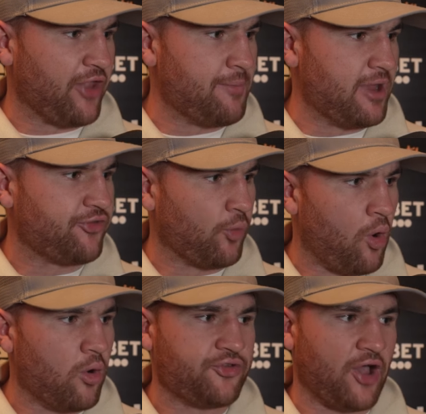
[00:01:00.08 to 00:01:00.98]
to take me into
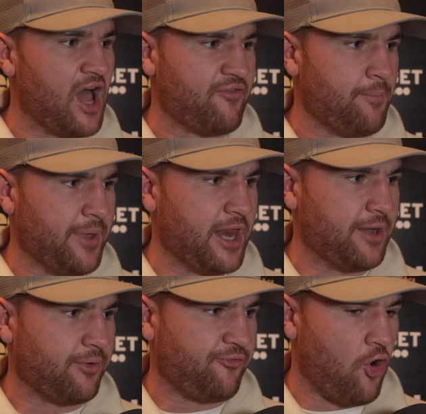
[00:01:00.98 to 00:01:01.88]
waters I haven't been
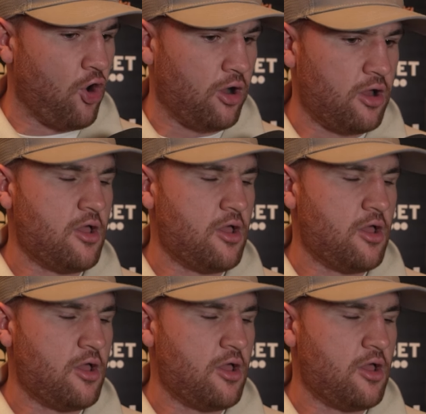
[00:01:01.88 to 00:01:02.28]
in before.